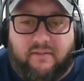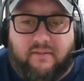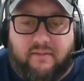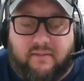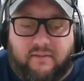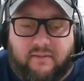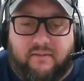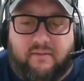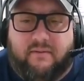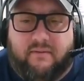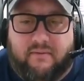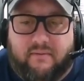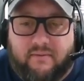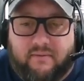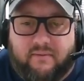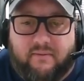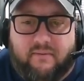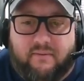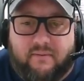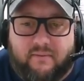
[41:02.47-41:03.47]

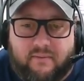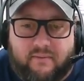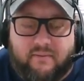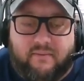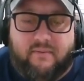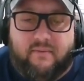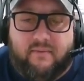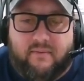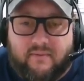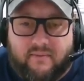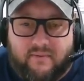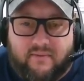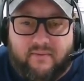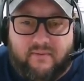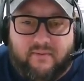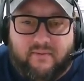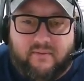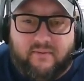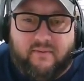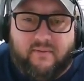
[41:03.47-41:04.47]

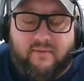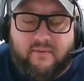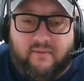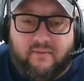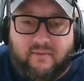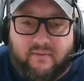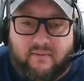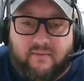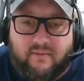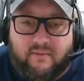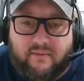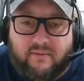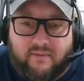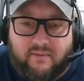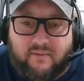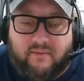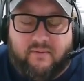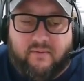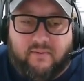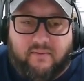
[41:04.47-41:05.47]

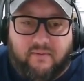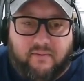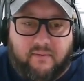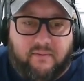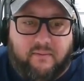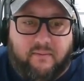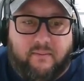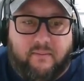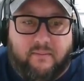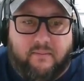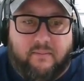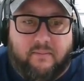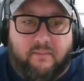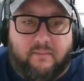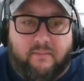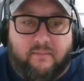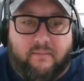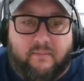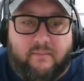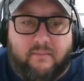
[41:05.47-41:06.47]

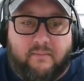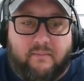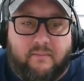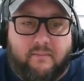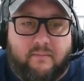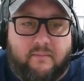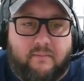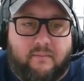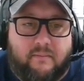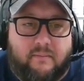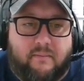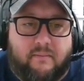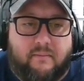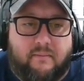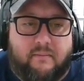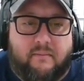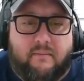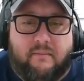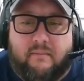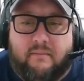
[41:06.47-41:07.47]

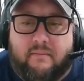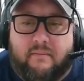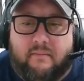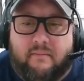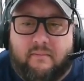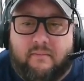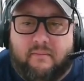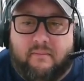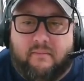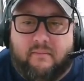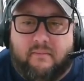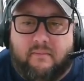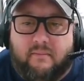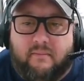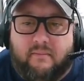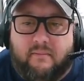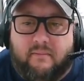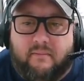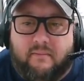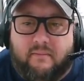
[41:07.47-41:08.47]

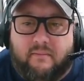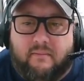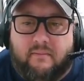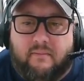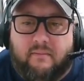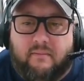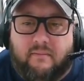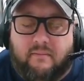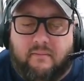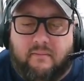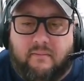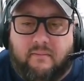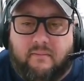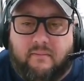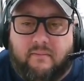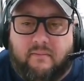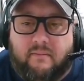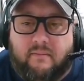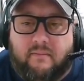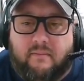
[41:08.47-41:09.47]

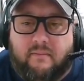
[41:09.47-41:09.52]
(not speaking)